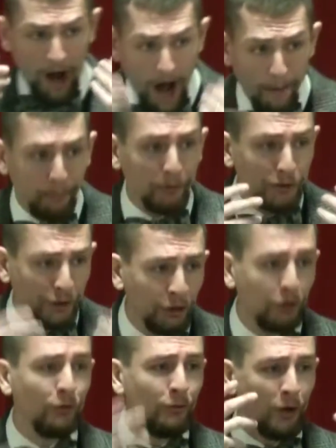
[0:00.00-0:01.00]

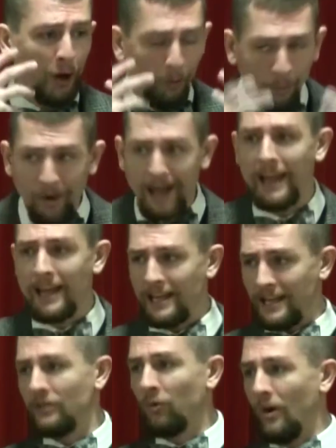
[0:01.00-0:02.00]
opportune way in